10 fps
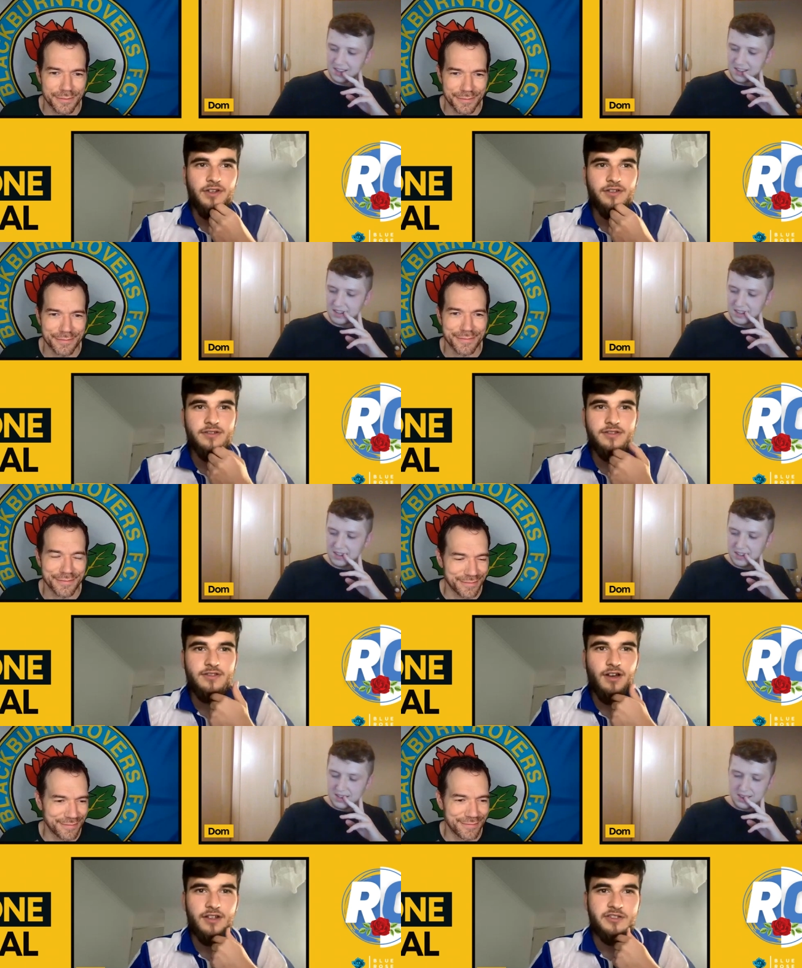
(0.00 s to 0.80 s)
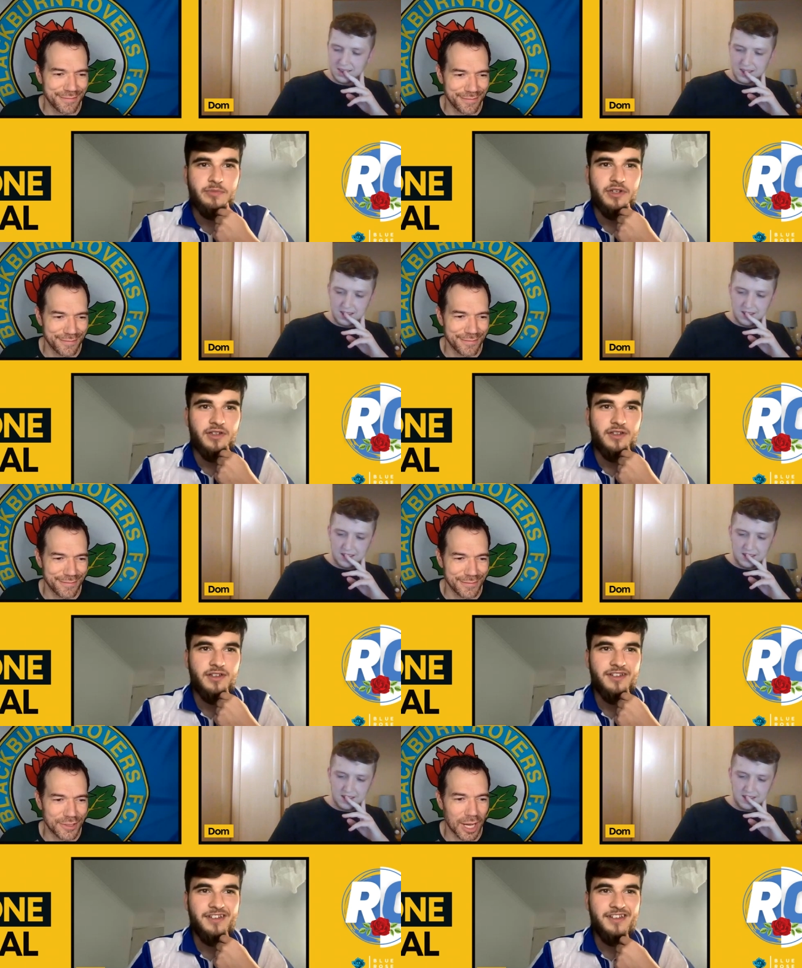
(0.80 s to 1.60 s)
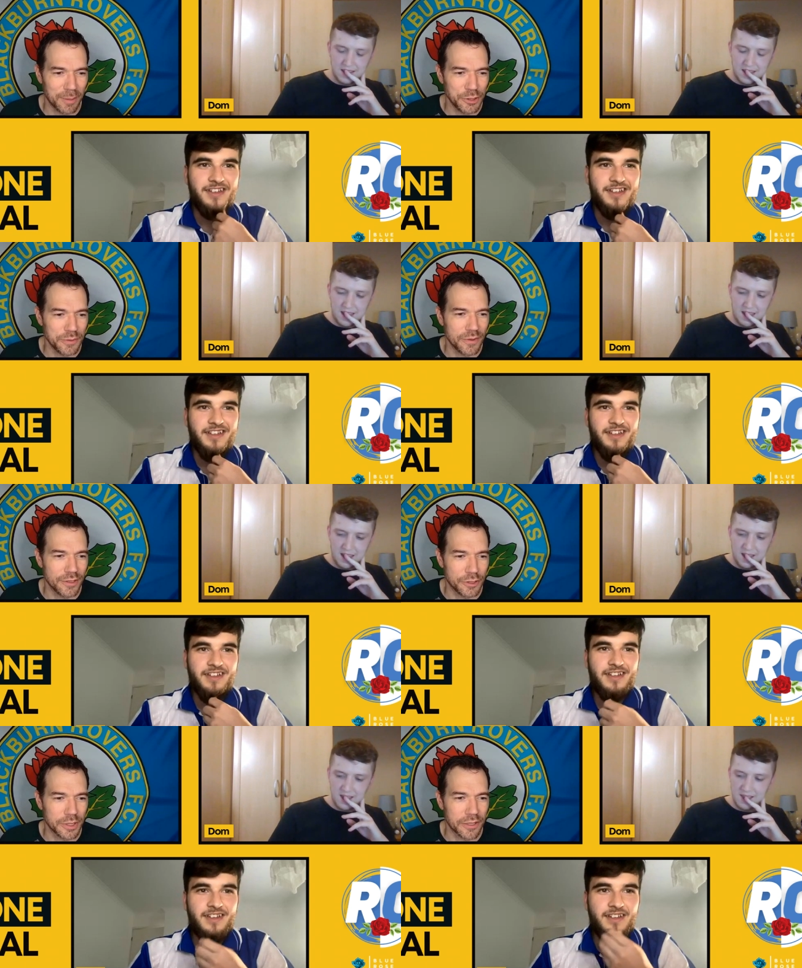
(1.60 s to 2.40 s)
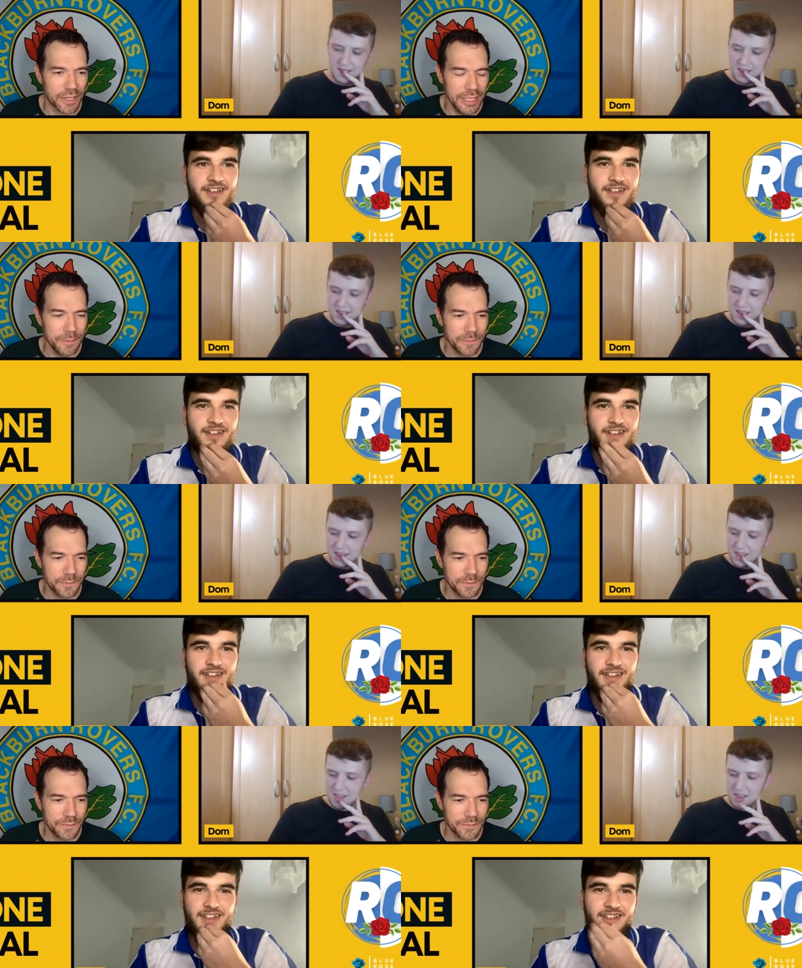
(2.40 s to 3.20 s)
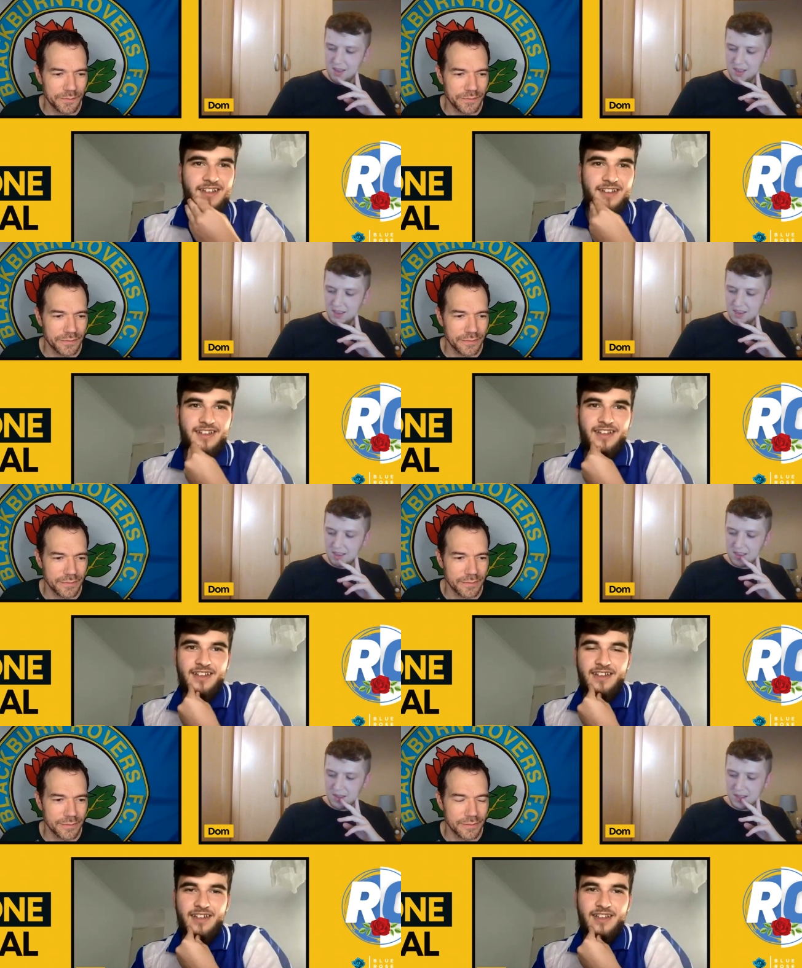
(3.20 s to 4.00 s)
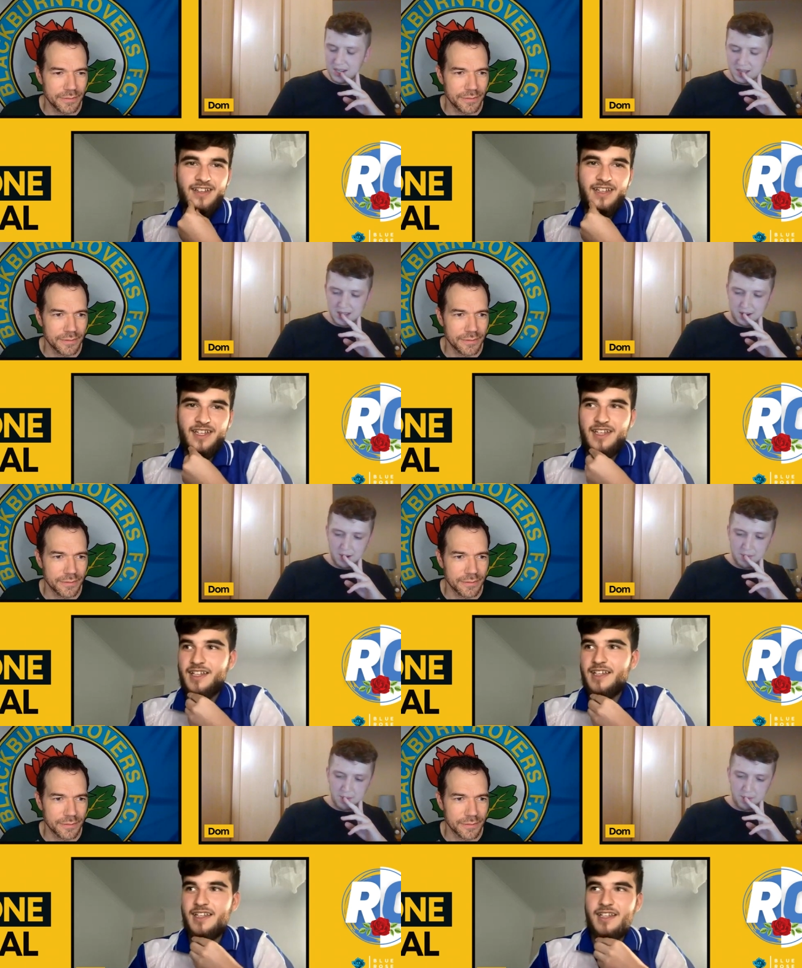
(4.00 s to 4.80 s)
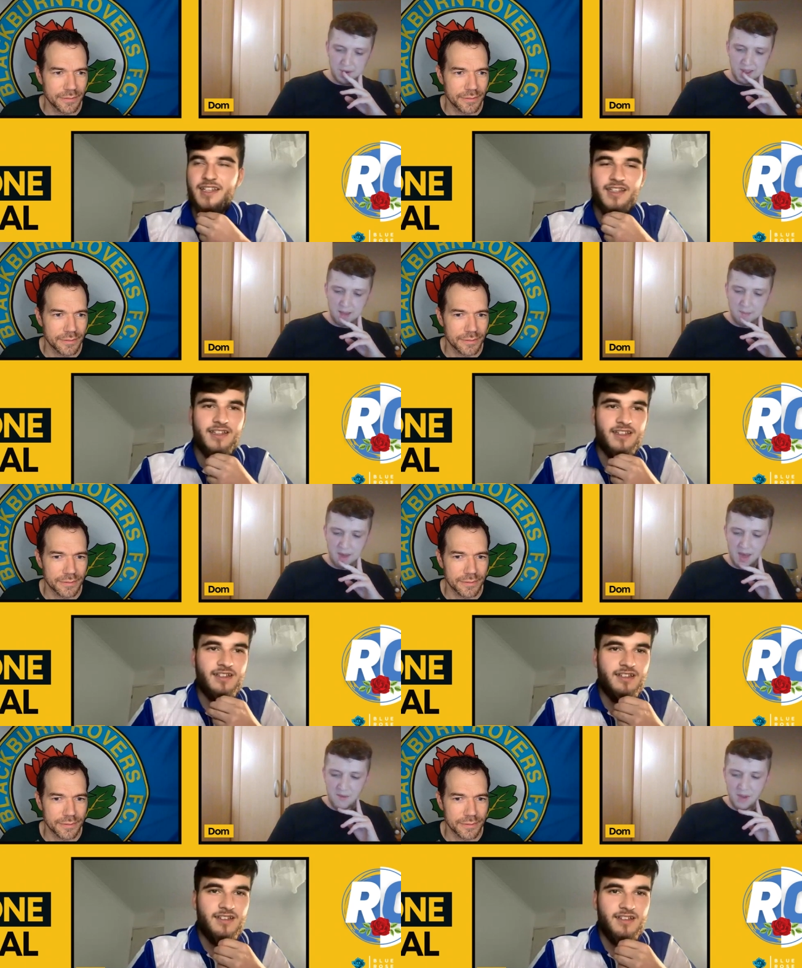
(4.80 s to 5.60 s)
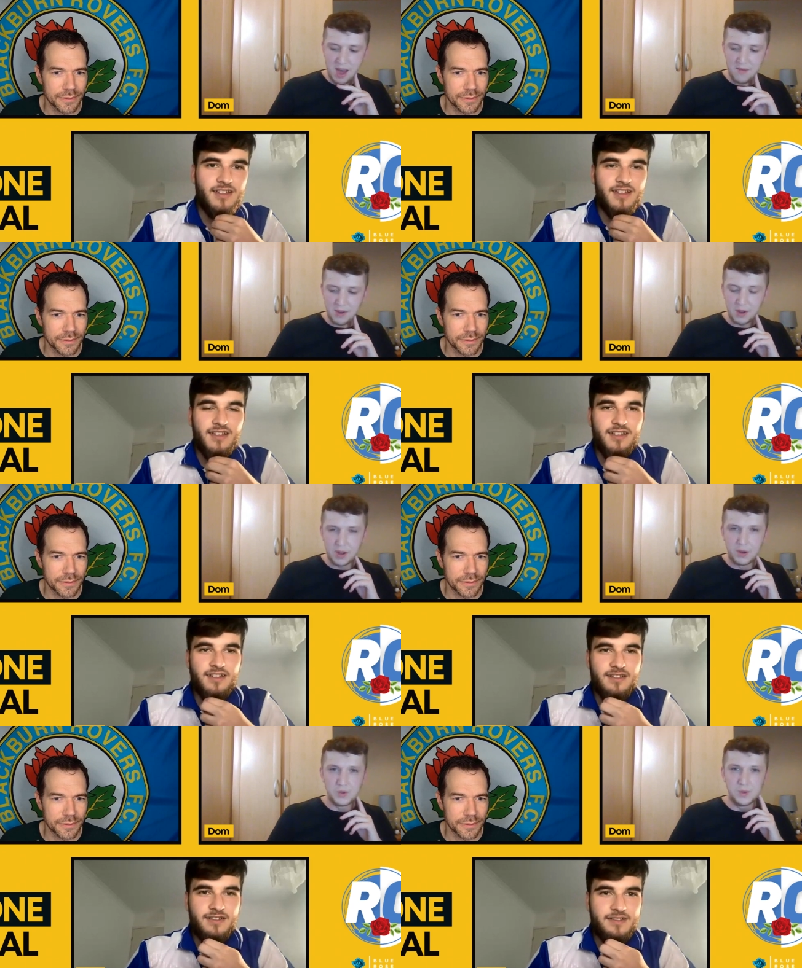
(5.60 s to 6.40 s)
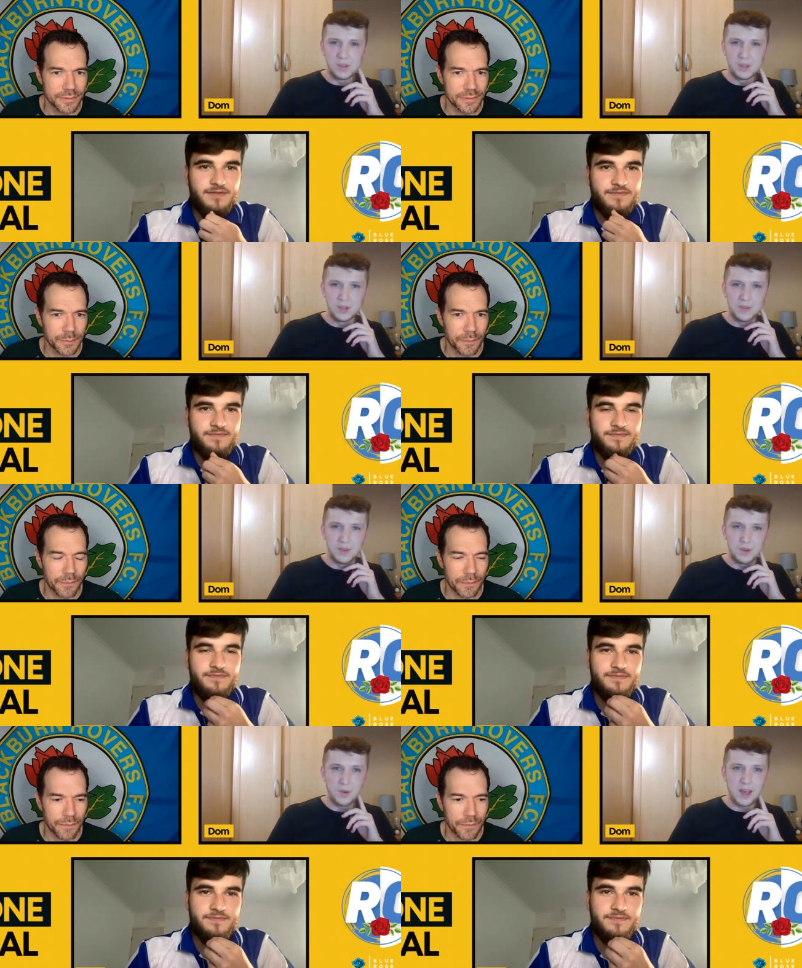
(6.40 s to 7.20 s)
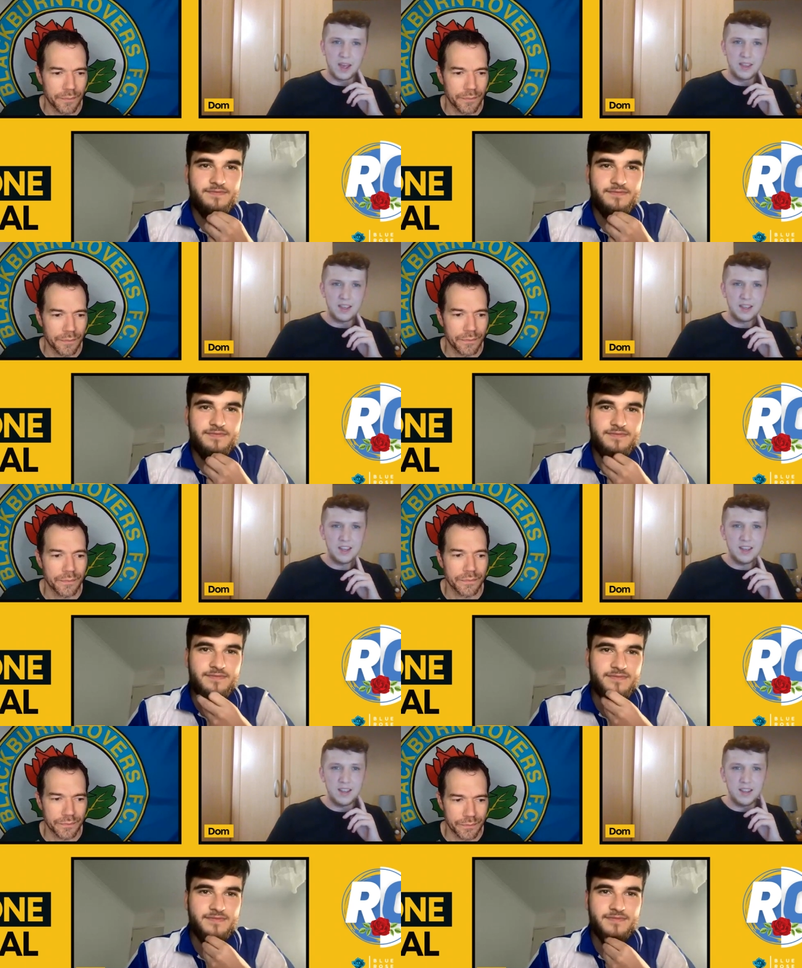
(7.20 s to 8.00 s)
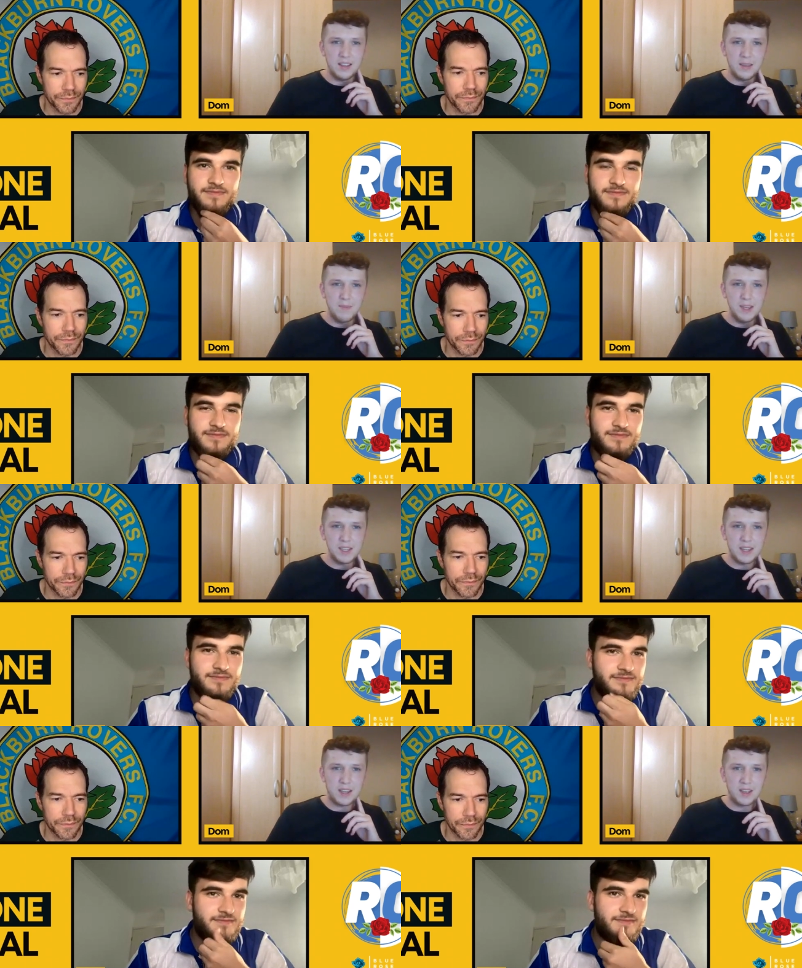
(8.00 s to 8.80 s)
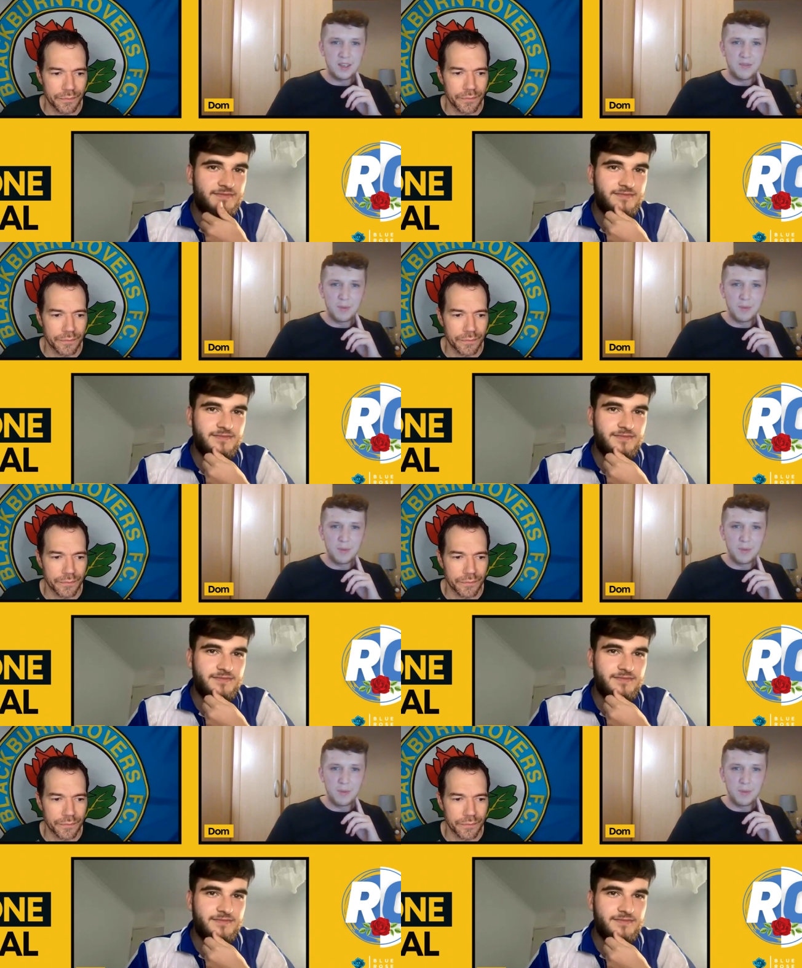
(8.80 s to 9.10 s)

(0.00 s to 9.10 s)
Speaker 1: three. Got to be. Dom, yeah. do, you, do you agree?
Speaker 2: the only the only chance I can remember Nyambe ever having close was Huddersfield away. I think did he he missed like a